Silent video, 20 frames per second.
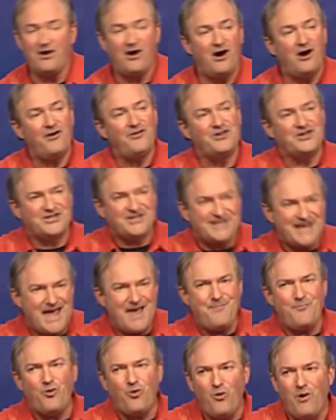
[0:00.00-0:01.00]
are the
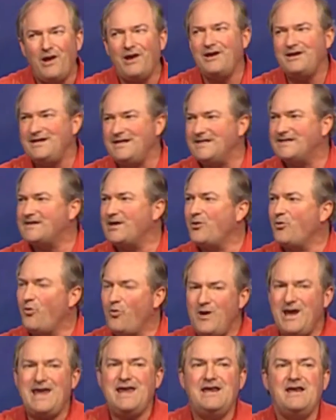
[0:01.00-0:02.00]
same qualities that
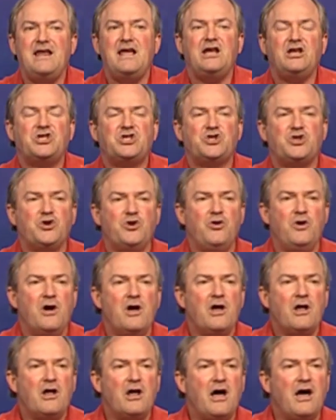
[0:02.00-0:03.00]
we need to
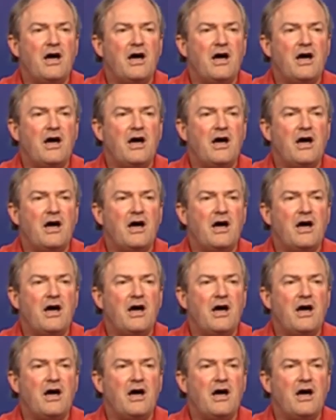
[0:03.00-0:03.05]
uh,